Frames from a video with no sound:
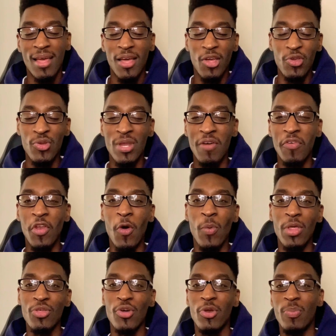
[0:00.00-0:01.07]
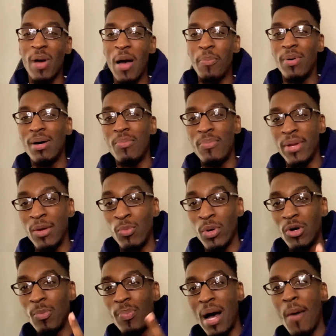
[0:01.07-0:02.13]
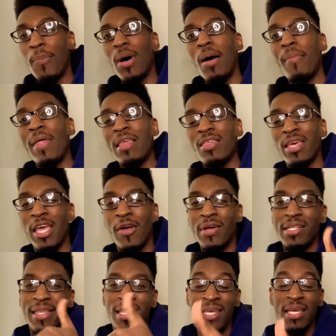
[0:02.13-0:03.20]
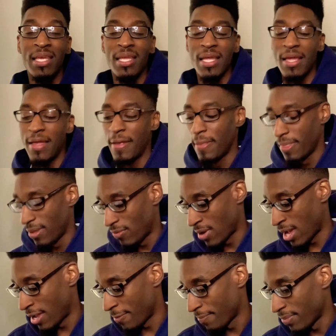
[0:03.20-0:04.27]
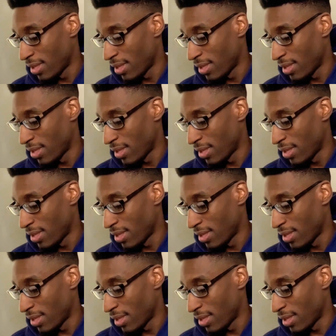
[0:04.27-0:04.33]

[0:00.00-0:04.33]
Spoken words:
You never know when it's going to pop up, but it will pop up. That's a guarantee, right?